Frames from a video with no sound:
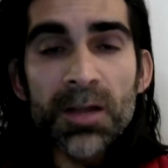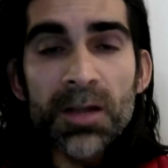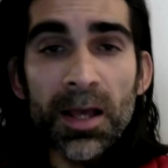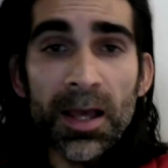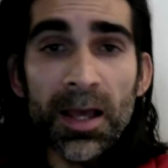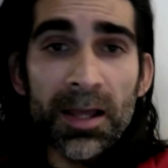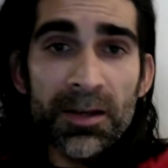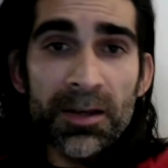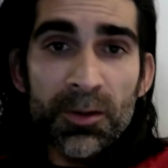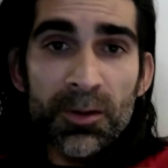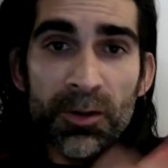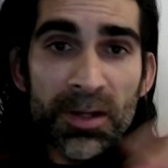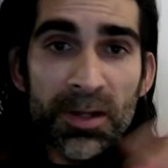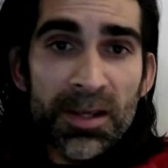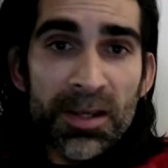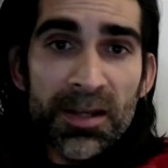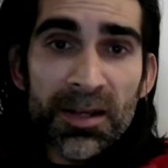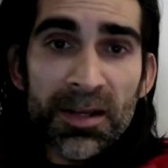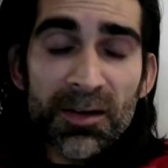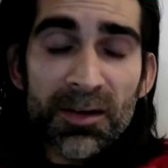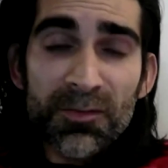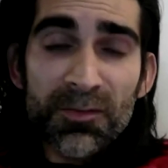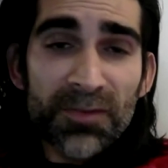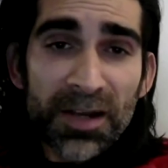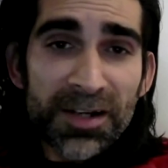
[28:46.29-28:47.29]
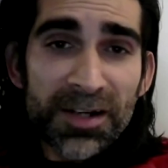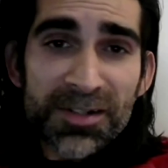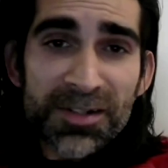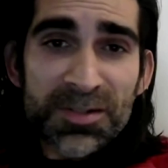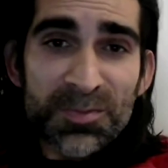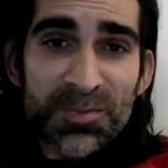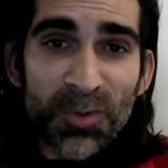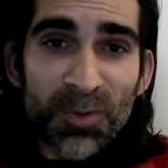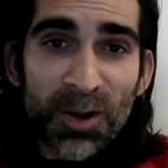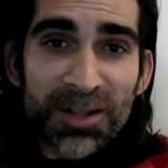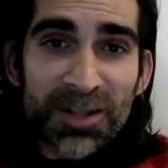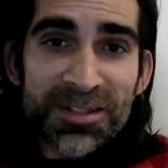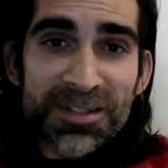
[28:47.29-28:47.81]
And you're heating a very
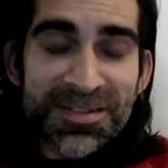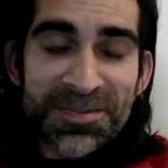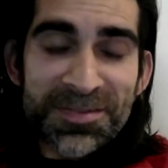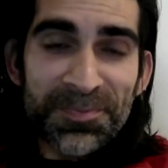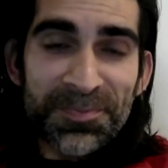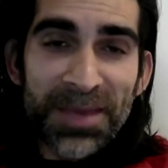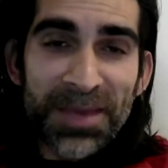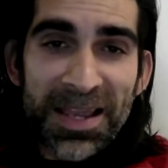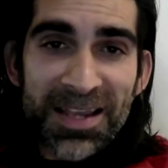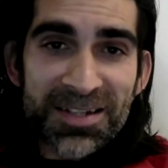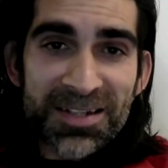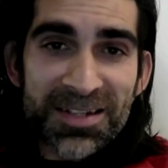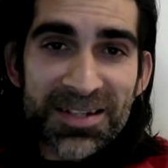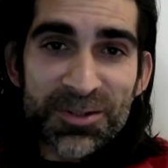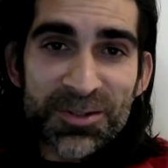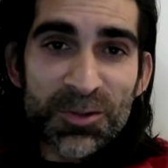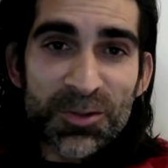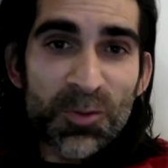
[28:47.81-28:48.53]
small space.